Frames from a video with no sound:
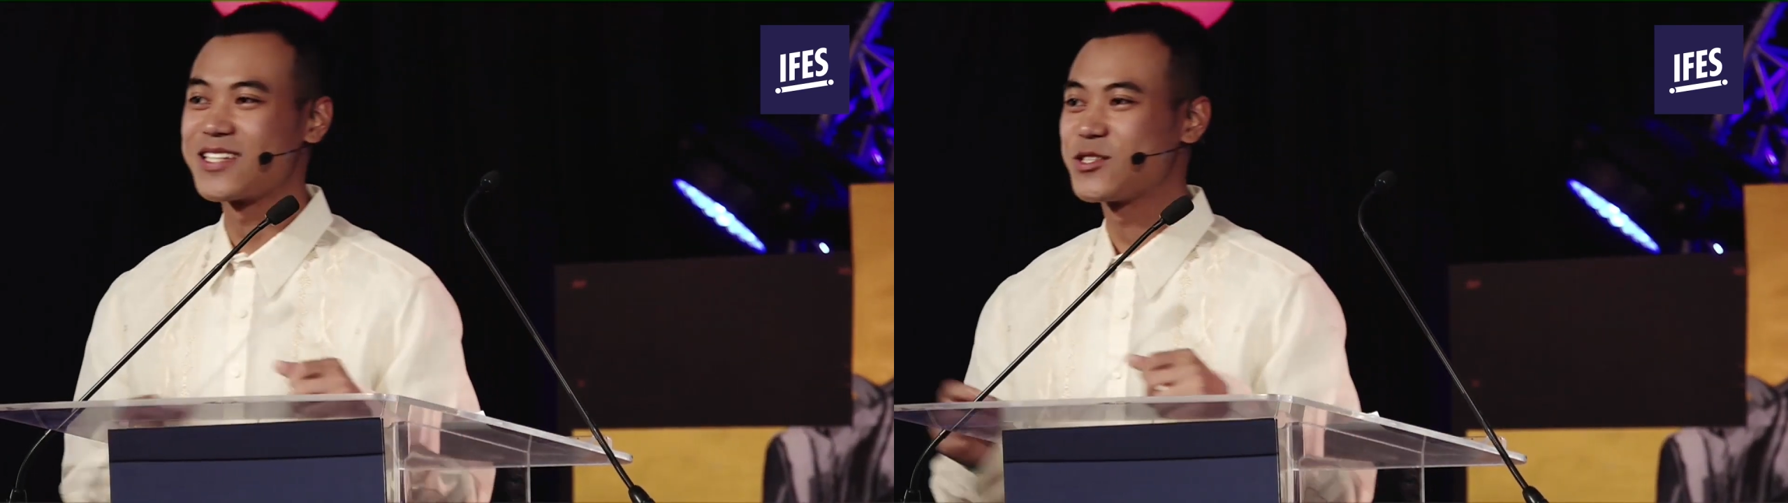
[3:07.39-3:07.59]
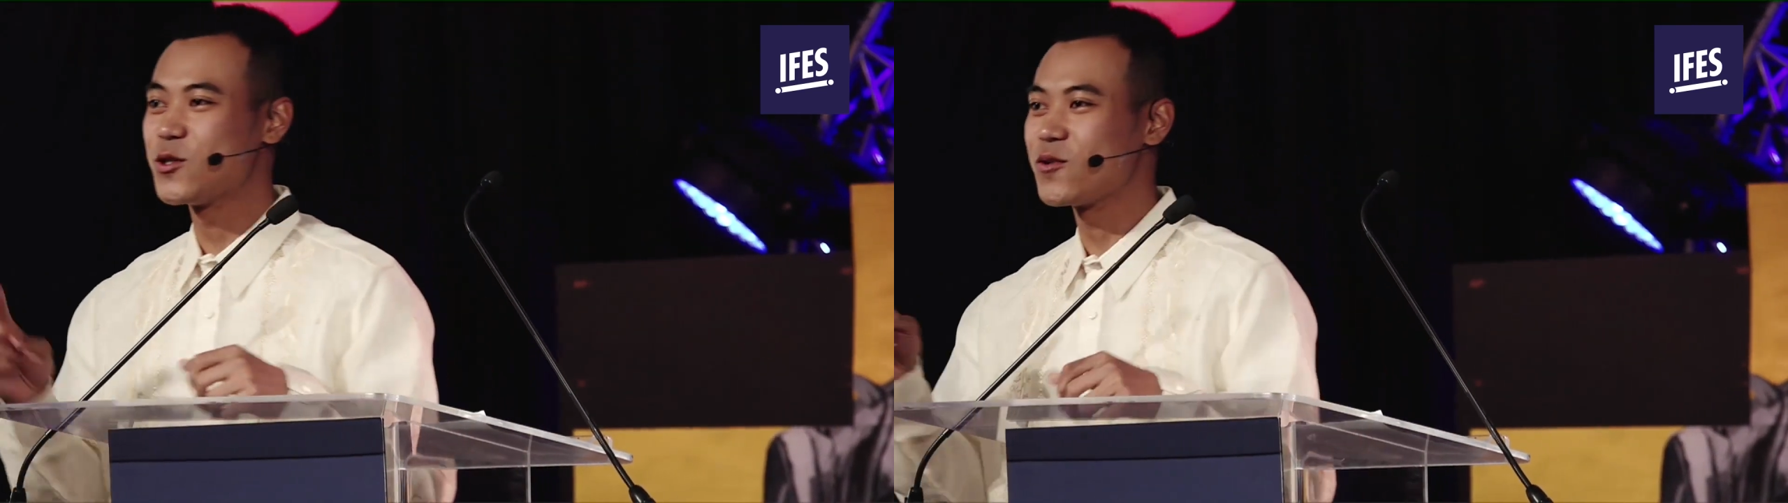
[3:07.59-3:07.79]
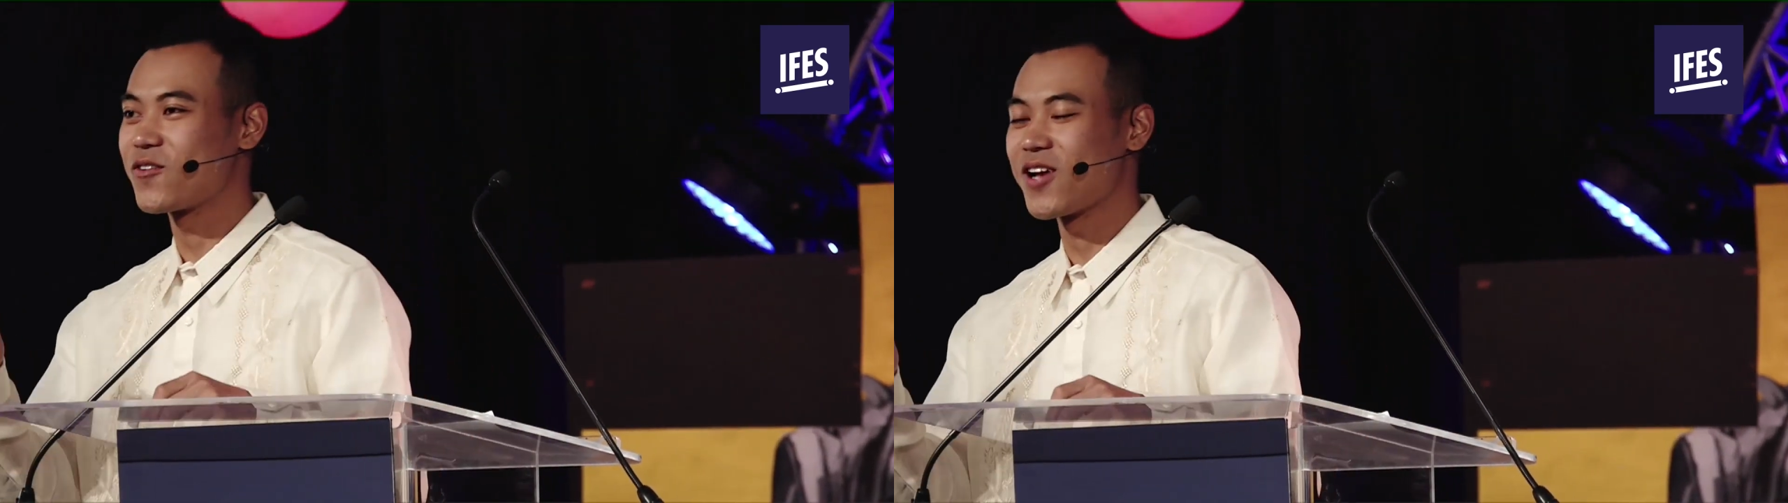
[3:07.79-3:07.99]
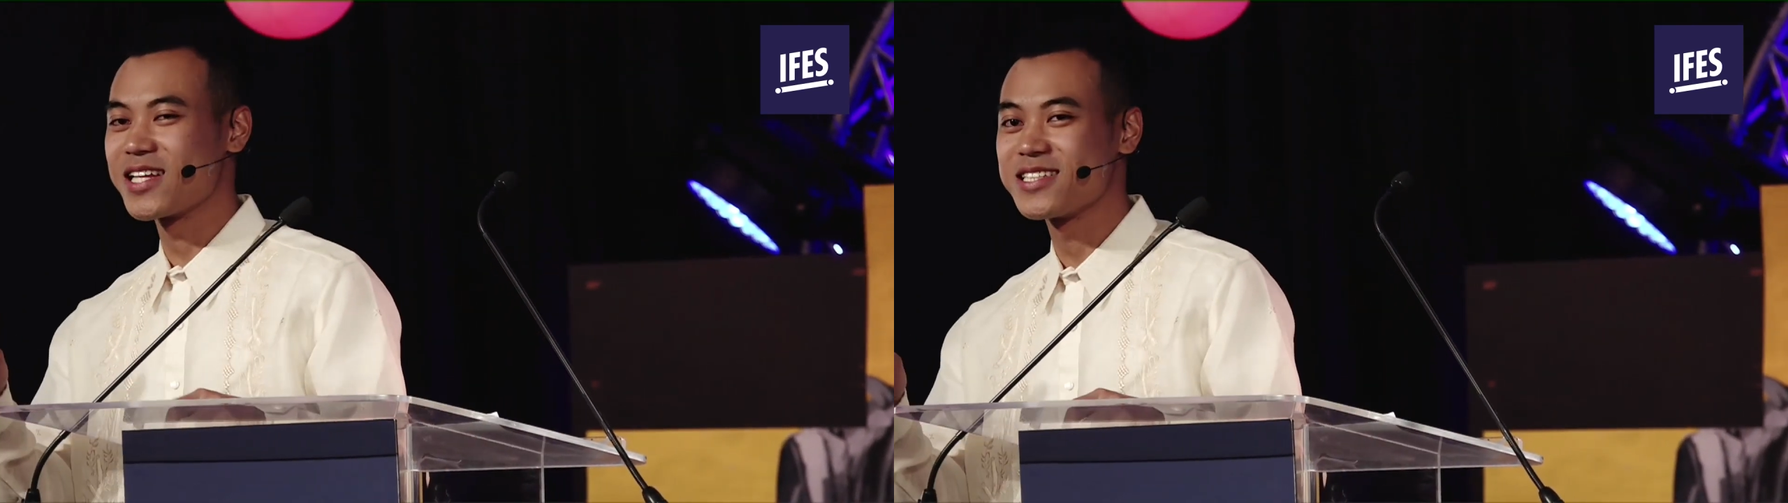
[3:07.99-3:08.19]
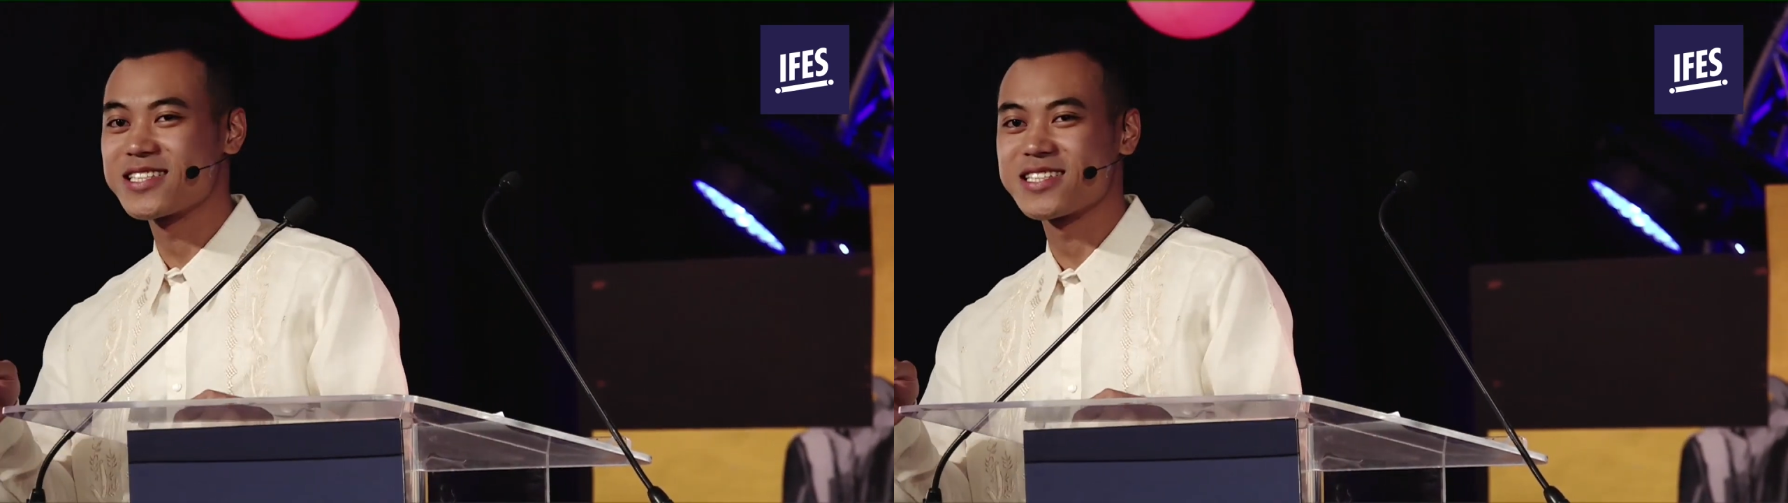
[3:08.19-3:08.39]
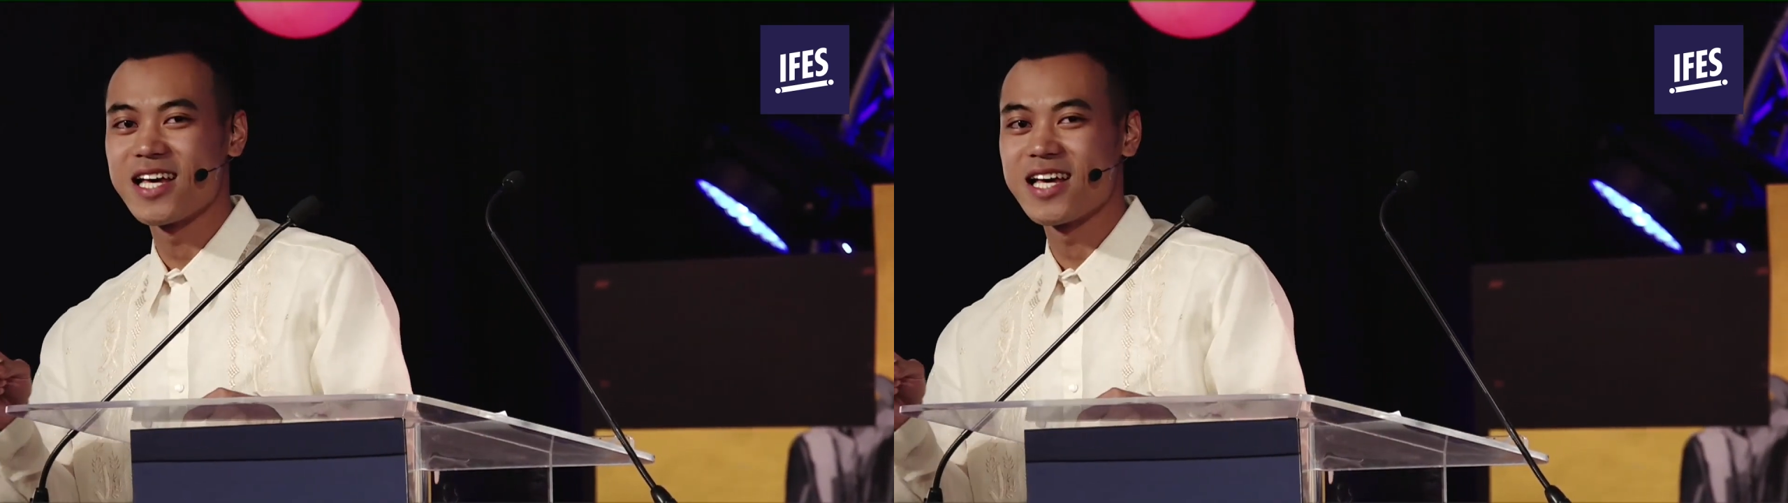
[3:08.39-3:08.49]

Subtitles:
two friends